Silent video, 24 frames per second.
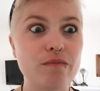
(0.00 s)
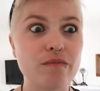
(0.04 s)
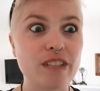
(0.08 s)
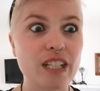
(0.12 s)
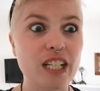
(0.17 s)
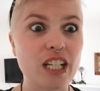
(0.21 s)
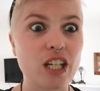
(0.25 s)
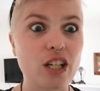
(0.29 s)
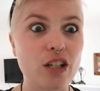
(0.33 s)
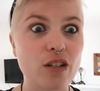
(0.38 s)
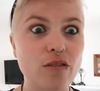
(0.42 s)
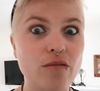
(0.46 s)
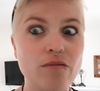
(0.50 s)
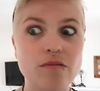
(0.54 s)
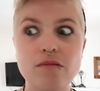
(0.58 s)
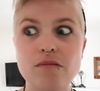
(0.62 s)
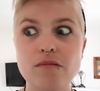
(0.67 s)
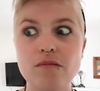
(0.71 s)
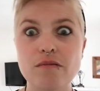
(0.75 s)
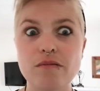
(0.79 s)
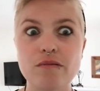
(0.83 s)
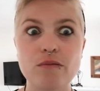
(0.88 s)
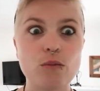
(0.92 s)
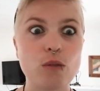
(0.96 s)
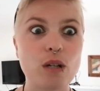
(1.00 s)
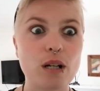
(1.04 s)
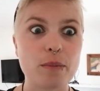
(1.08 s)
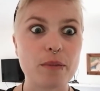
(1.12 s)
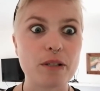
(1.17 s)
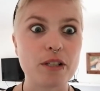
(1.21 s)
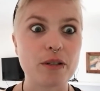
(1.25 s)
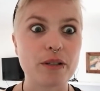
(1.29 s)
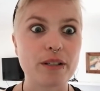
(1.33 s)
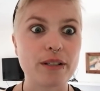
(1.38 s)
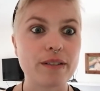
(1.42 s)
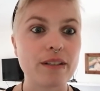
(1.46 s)
video. What am I
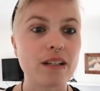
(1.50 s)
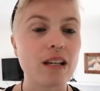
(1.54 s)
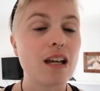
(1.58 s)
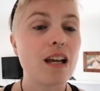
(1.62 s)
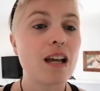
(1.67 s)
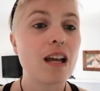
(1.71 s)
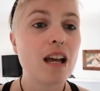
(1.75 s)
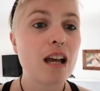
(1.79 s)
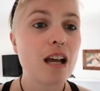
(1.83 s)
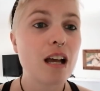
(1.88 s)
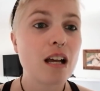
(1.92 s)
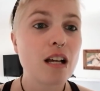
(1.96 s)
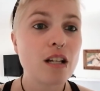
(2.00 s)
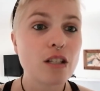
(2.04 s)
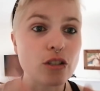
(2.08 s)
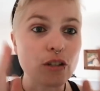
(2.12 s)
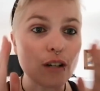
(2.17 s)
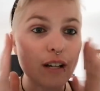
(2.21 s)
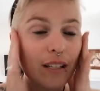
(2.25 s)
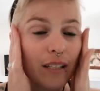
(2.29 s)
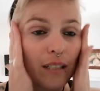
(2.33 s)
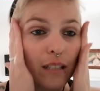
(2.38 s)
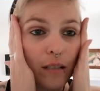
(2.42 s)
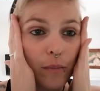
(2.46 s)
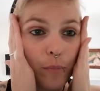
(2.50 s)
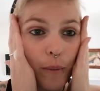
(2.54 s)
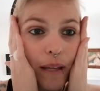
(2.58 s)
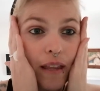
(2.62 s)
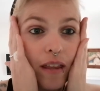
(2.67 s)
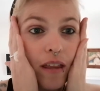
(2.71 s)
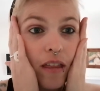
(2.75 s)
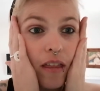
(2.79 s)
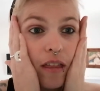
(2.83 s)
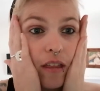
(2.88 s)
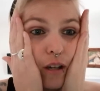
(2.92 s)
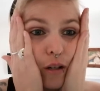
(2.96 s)
doing? So this is about
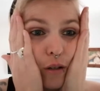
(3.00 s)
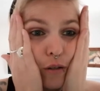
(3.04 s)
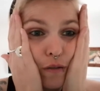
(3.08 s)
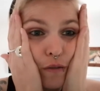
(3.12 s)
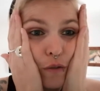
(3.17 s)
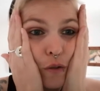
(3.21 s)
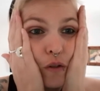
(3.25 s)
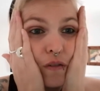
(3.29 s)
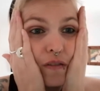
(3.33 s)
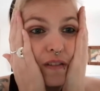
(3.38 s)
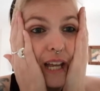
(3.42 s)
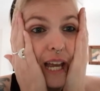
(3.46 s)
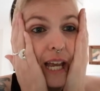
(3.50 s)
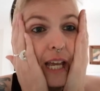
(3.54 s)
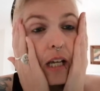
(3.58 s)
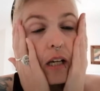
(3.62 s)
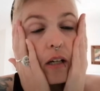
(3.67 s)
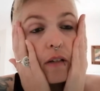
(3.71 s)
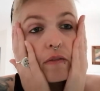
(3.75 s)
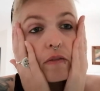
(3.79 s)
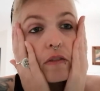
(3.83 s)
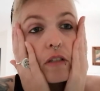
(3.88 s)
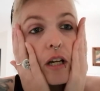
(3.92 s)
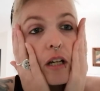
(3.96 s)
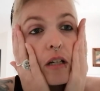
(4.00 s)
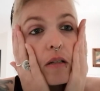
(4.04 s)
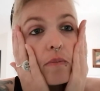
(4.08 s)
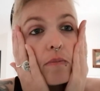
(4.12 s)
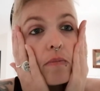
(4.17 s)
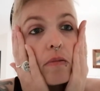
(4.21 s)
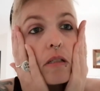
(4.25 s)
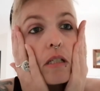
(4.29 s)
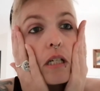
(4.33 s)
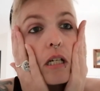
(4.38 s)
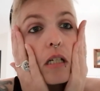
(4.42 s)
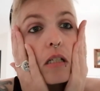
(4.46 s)
the third or fourth take I've done
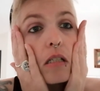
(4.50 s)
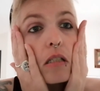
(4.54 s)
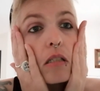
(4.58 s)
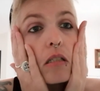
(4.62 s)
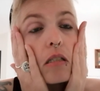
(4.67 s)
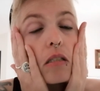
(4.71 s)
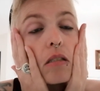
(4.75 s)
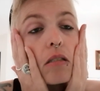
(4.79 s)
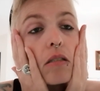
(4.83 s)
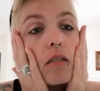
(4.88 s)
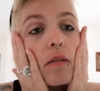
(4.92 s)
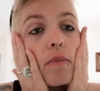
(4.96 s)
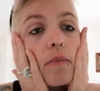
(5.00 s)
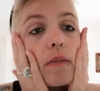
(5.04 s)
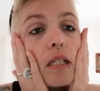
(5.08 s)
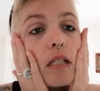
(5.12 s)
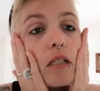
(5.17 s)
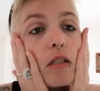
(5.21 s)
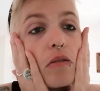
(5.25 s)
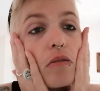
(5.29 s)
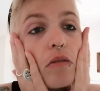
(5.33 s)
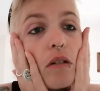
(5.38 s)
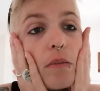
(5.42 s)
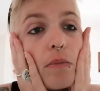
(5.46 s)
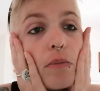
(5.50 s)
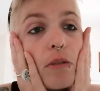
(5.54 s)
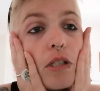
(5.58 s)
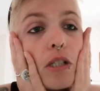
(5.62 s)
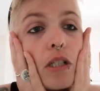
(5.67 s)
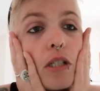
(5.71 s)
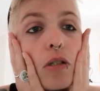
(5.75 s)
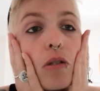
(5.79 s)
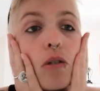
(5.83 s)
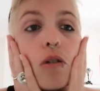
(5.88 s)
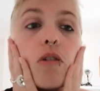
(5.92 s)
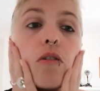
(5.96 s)
because there's some
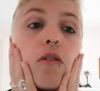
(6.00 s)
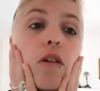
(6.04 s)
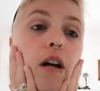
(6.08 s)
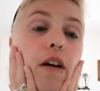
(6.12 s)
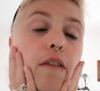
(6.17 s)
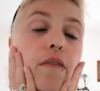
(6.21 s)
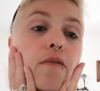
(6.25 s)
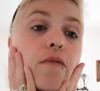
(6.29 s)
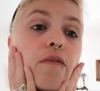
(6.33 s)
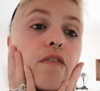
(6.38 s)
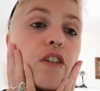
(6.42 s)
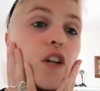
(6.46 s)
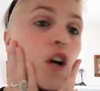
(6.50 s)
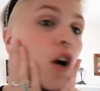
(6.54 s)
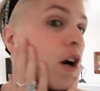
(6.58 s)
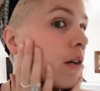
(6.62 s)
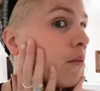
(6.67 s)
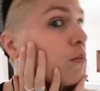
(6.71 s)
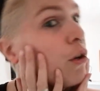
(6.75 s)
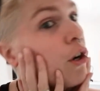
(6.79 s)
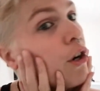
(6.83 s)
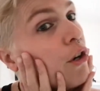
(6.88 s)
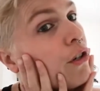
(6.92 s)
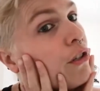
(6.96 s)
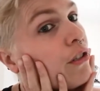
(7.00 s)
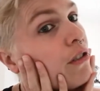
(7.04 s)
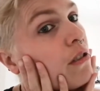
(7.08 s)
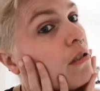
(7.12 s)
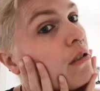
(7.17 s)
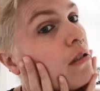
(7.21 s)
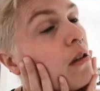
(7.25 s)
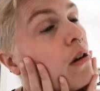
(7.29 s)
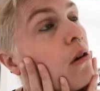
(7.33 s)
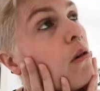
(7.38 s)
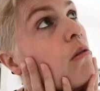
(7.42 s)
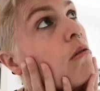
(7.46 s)
interruption or I've forgotten
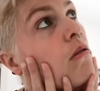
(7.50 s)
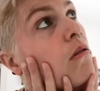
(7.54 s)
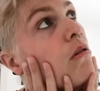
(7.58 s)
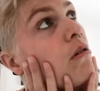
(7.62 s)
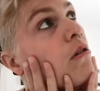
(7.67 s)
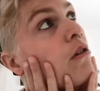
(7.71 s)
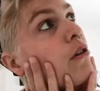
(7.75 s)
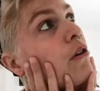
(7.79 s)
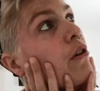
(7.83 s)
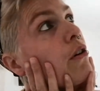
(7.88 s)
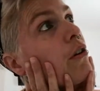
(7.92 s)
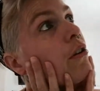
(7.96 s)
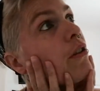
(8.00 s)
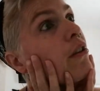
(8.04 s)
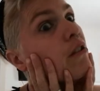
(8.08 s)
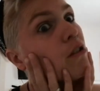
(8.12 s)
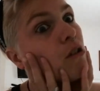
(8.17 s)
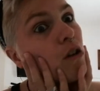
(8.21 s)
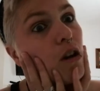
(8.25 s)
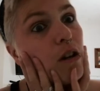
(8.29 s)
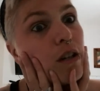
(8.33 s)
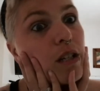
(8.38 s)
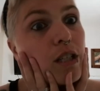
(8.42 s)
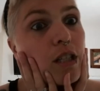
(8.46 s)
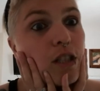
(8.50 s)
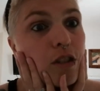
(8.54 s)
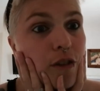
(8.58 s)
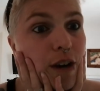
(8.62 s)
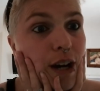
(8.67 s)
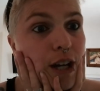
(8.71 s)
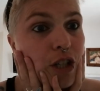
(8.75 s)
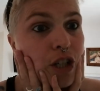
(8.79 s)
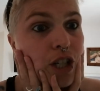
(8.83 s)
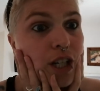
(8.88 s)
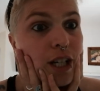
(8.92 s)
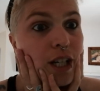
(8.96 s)
words or the dog is
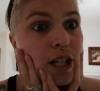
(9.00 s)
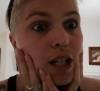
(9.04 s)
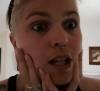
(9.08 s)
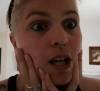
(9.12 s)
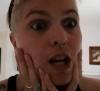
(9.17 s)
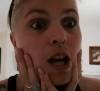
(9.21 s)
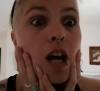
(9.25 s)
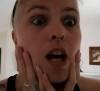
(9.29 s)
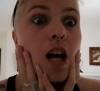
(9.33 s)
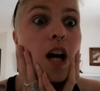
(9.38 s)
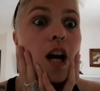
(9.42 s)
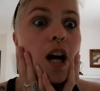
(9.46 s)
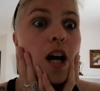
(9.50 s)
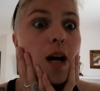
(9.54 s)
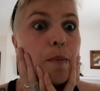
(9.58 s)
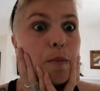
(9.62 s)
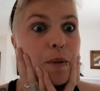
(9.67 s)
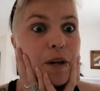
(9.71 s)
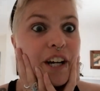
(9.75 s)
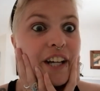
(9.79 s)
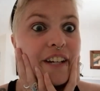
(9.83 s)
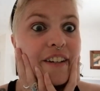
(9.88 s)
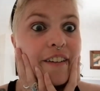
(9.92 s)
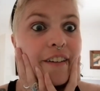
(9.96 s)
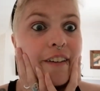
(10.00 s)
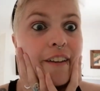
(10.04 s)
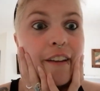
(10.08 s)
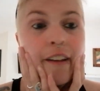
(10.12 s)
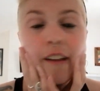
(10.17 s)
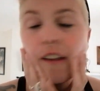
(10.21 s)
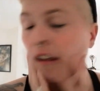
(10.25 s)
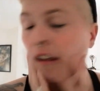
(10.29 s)
scratching her butt.